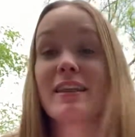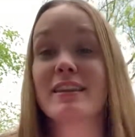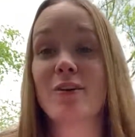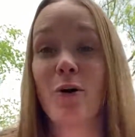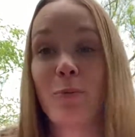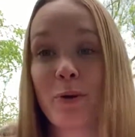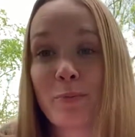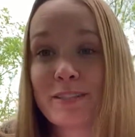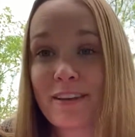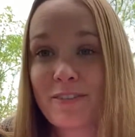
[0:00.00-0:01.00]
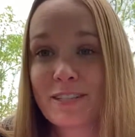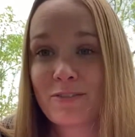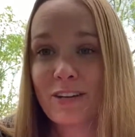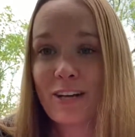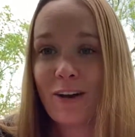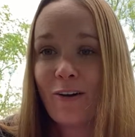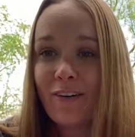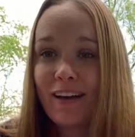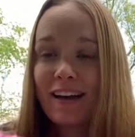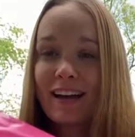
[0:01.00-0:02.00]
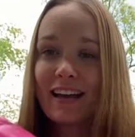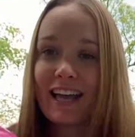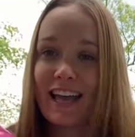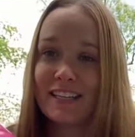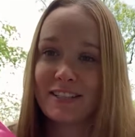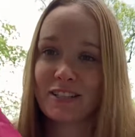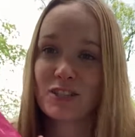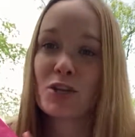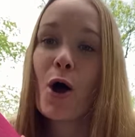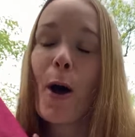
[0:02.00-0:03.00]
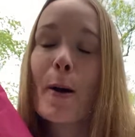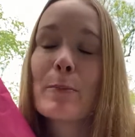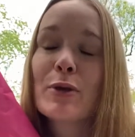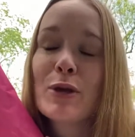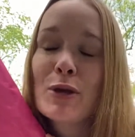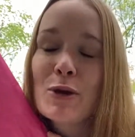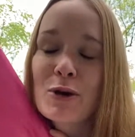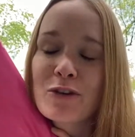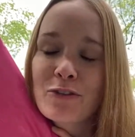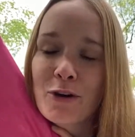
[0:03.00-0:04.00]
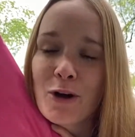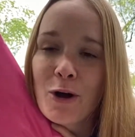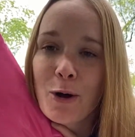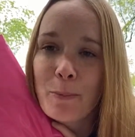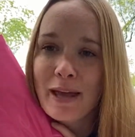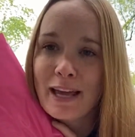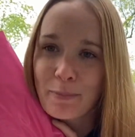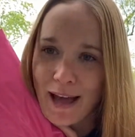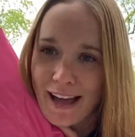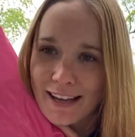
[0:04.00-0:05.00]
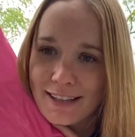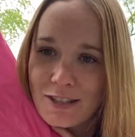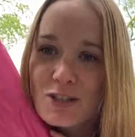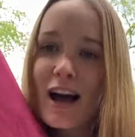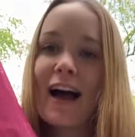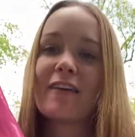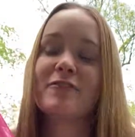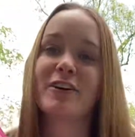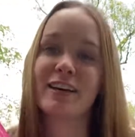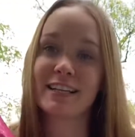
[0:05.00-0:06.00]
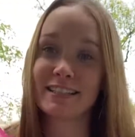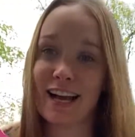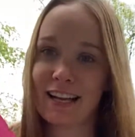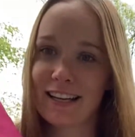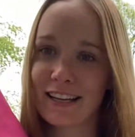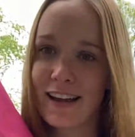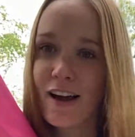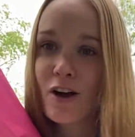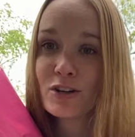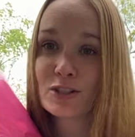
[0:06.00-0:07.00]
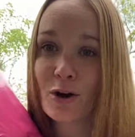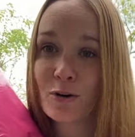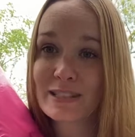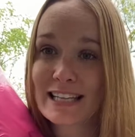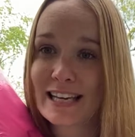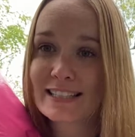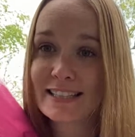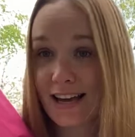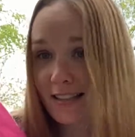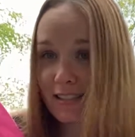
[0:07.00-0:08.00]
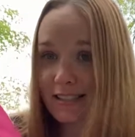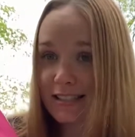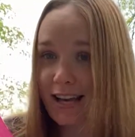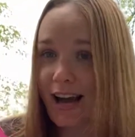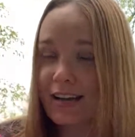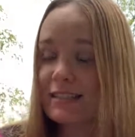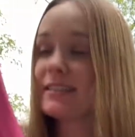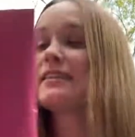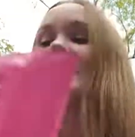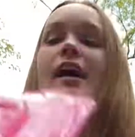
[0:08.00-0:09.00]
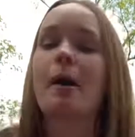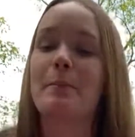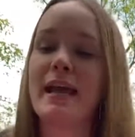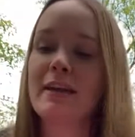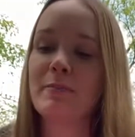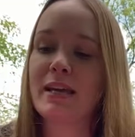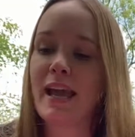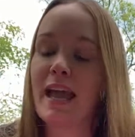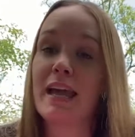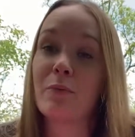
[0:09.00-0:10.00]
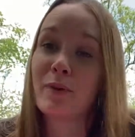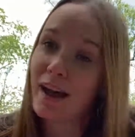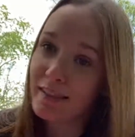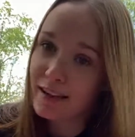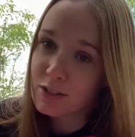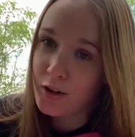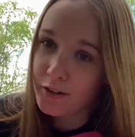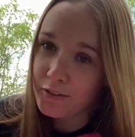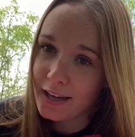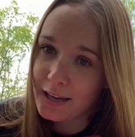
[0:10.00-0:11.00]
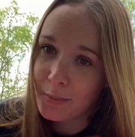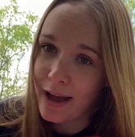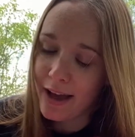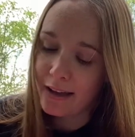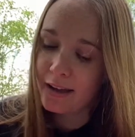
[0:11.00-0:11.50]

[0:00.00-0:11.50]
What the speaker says: the whole purpose of this video is this beautiful pink package. I'm very excited. So DeAnn's Dazzling Designs made me what I like to call a fanny pack.